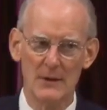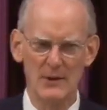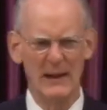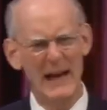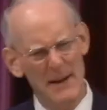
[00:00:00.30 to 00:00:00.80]

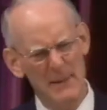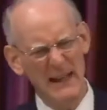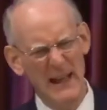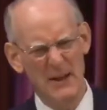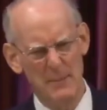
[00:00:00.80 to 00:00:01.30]
So you got to
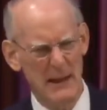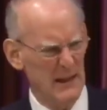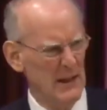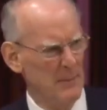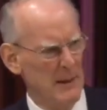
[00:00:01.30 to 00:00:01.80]
begin to be a
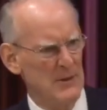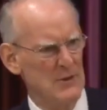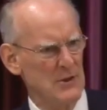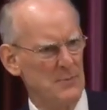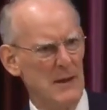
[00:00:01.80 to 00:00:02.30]
little bit
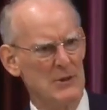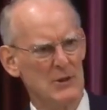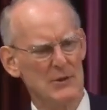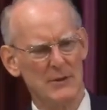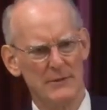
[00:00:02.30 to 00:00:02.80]

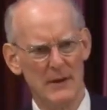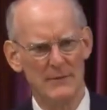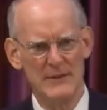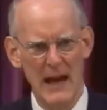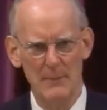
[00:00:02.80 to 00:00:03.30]
suspicious
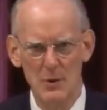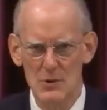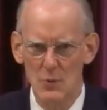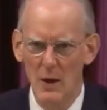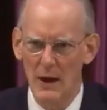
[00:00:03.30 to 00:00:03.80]
of
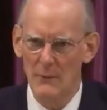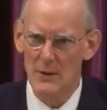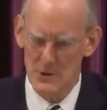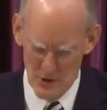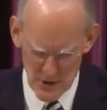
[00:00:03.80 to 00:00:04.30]
Tammuz 1,
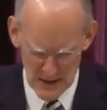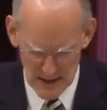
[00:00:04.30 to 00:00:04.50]
which is